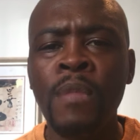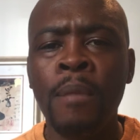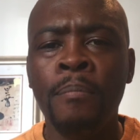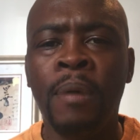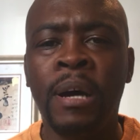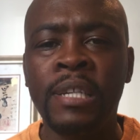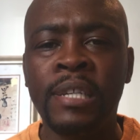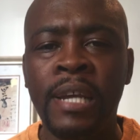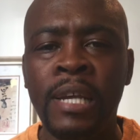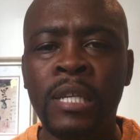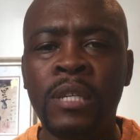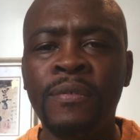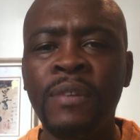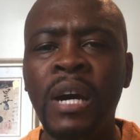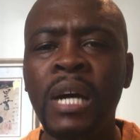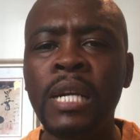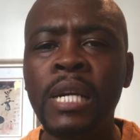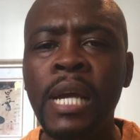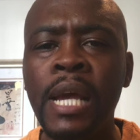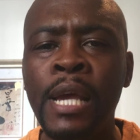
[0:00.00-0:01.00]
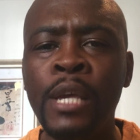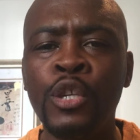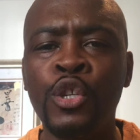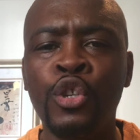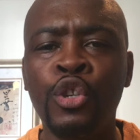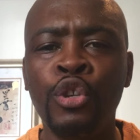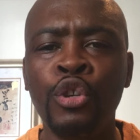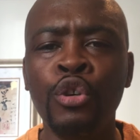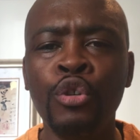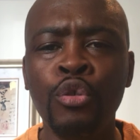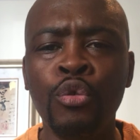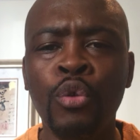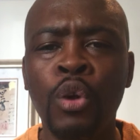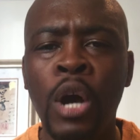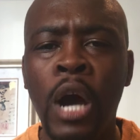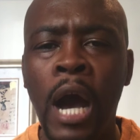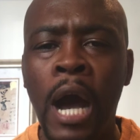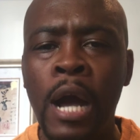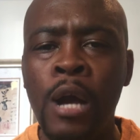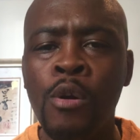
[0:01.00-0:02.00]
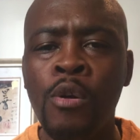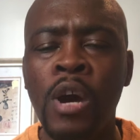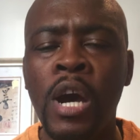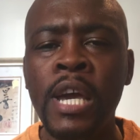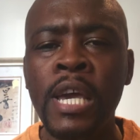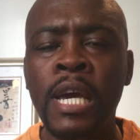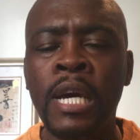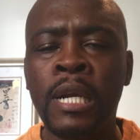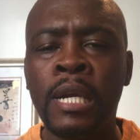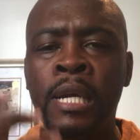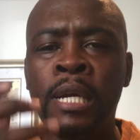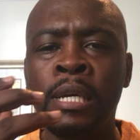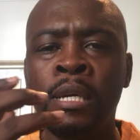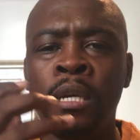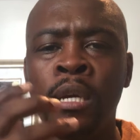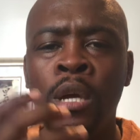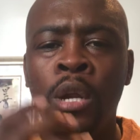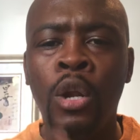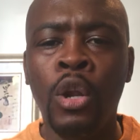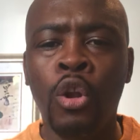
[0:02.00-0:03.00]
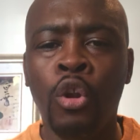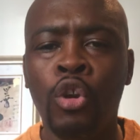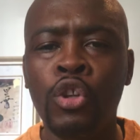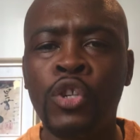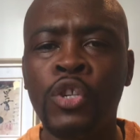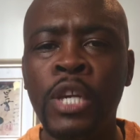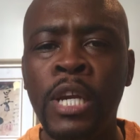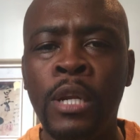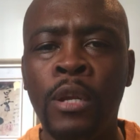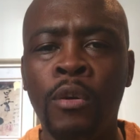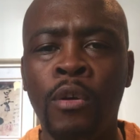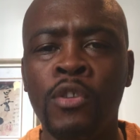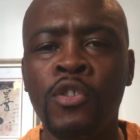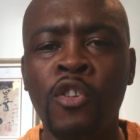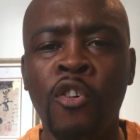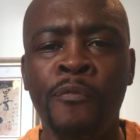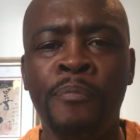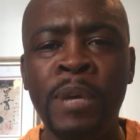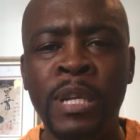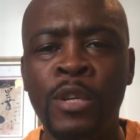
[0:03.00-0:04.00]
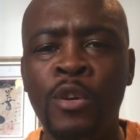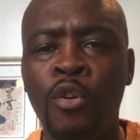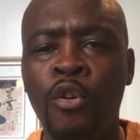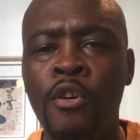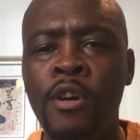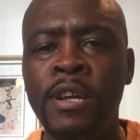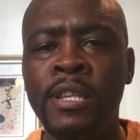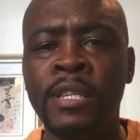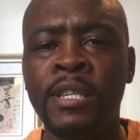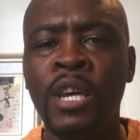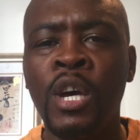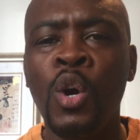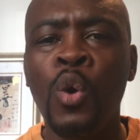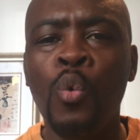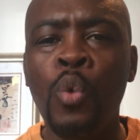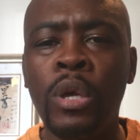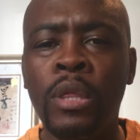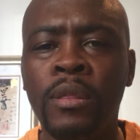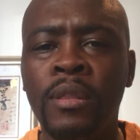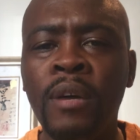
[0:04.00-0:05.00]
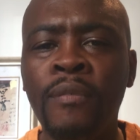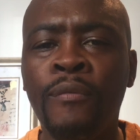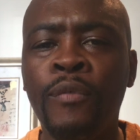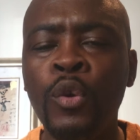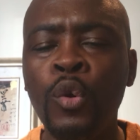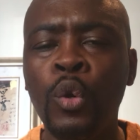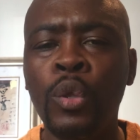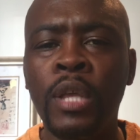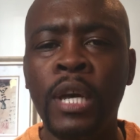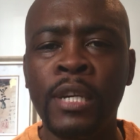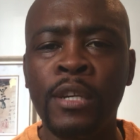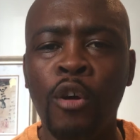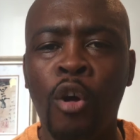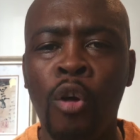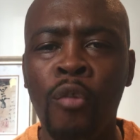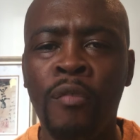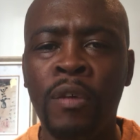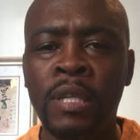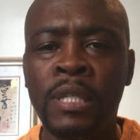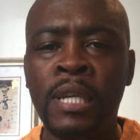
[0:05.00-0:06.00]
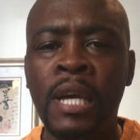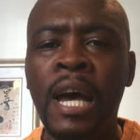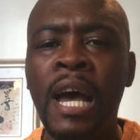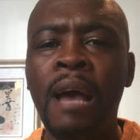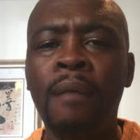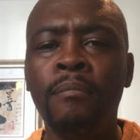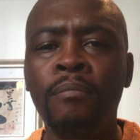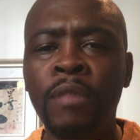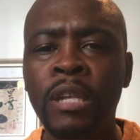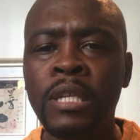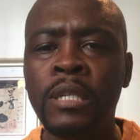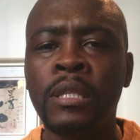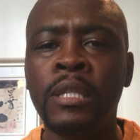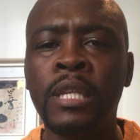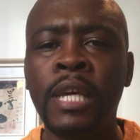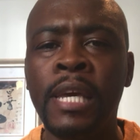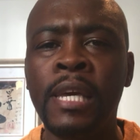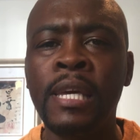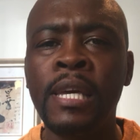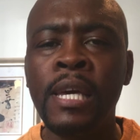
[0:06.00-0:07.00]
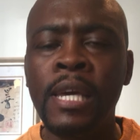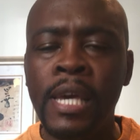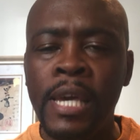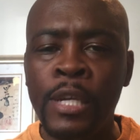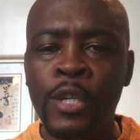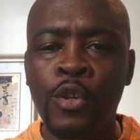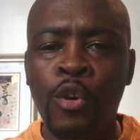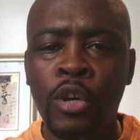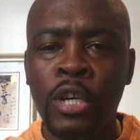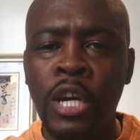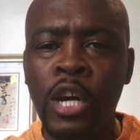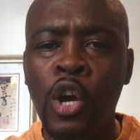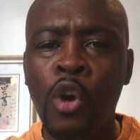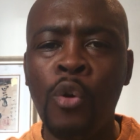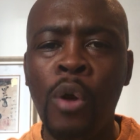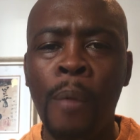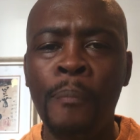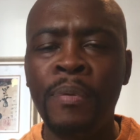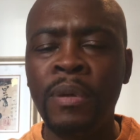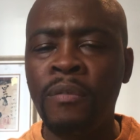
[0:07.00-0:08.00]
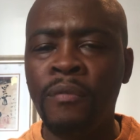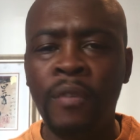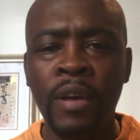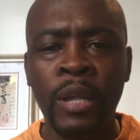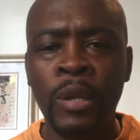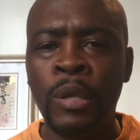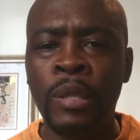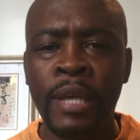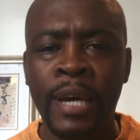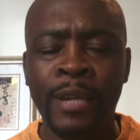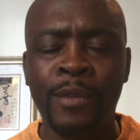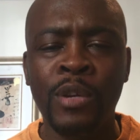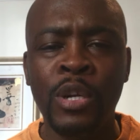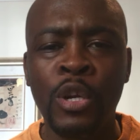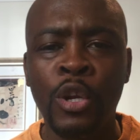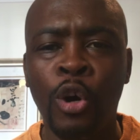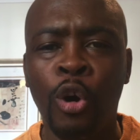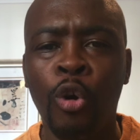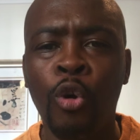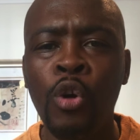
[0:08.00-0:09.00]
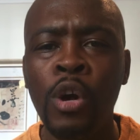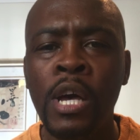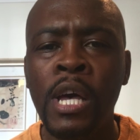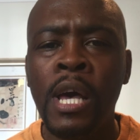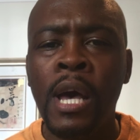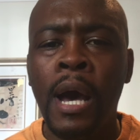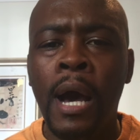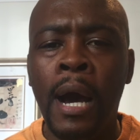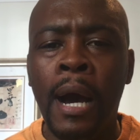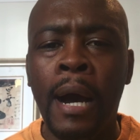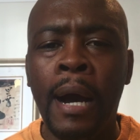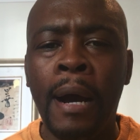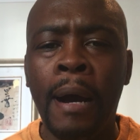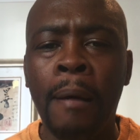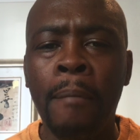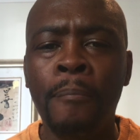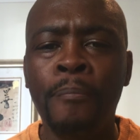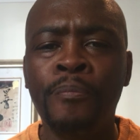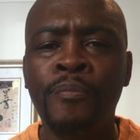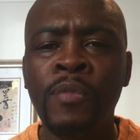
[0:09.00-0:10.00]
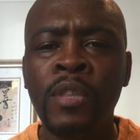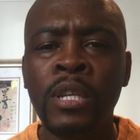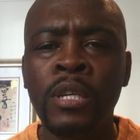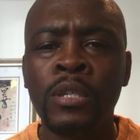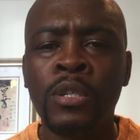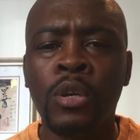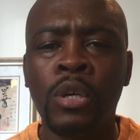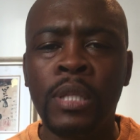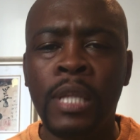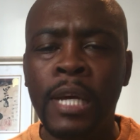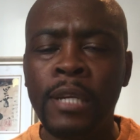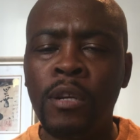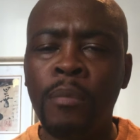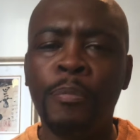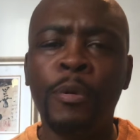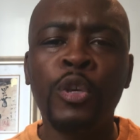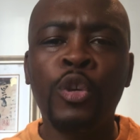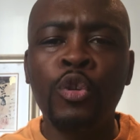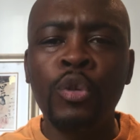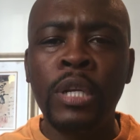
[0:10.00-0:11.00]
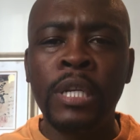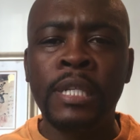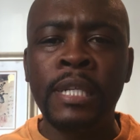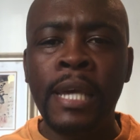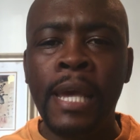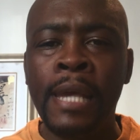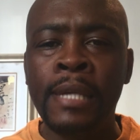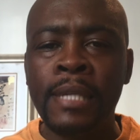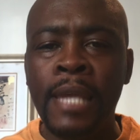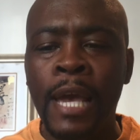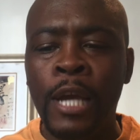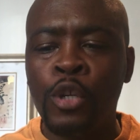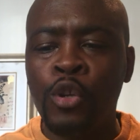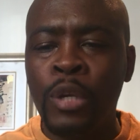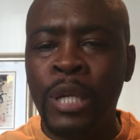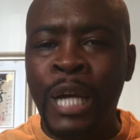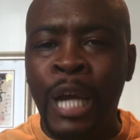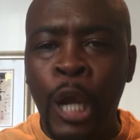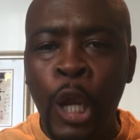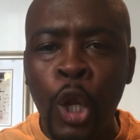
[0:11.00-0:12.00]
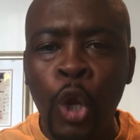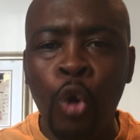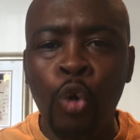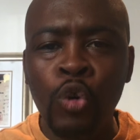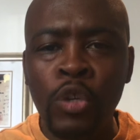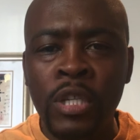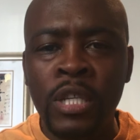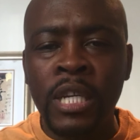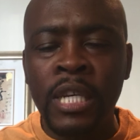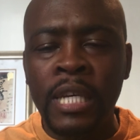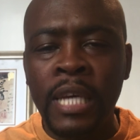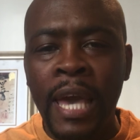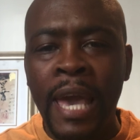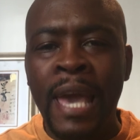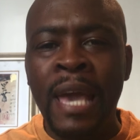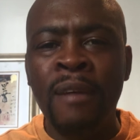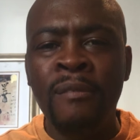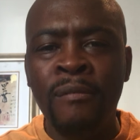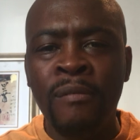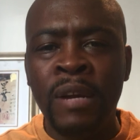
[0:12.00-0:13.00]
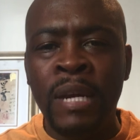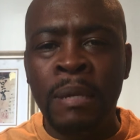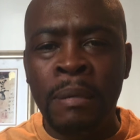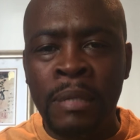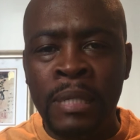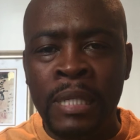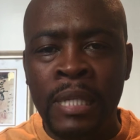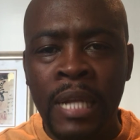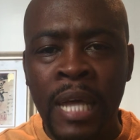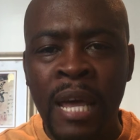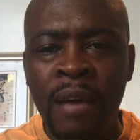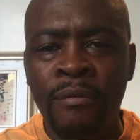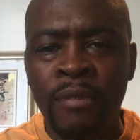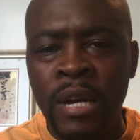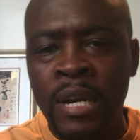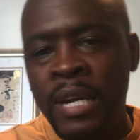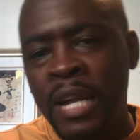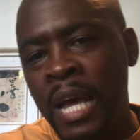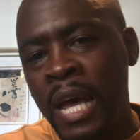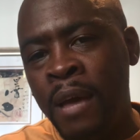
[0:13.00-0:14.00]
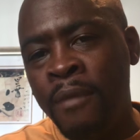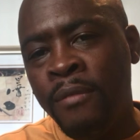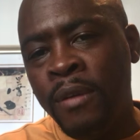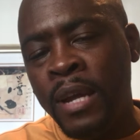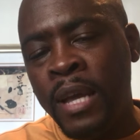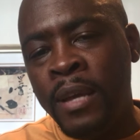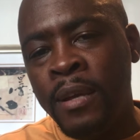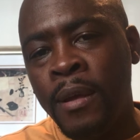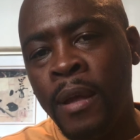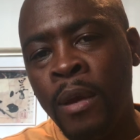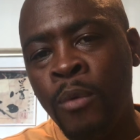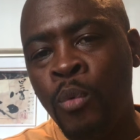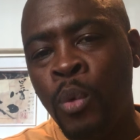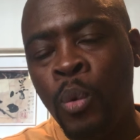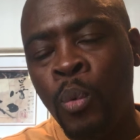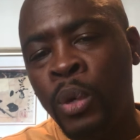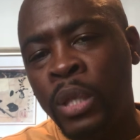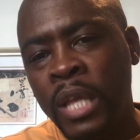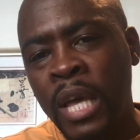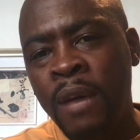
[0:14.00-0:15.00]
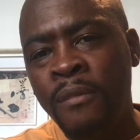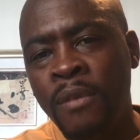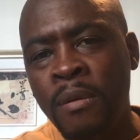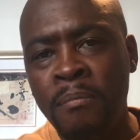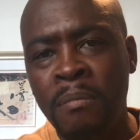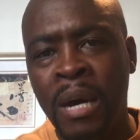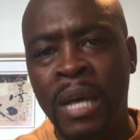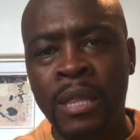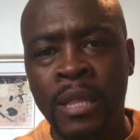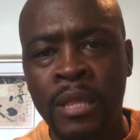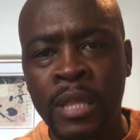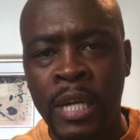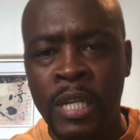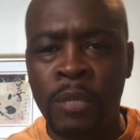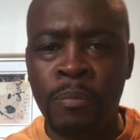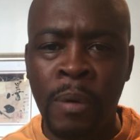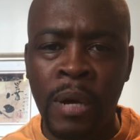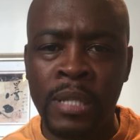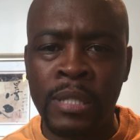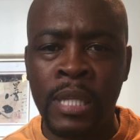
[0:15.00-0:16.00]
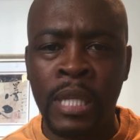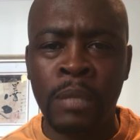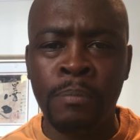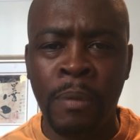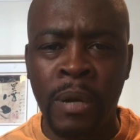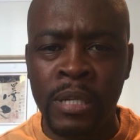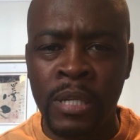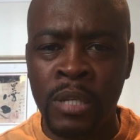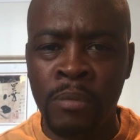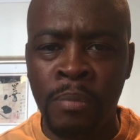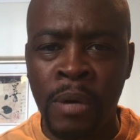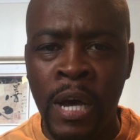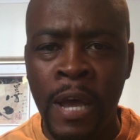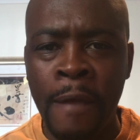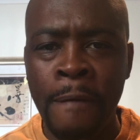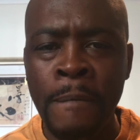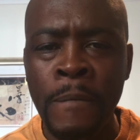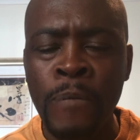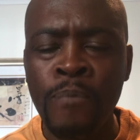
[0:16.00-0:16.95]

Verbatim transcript: But as far as you acquiring lots and lots of Bitcoins with the view that over time this thing is going to go up in value, that we know. Um, so that opportunity is actually closing every, every, every, eh, eh, with every month that's passed, that passes by.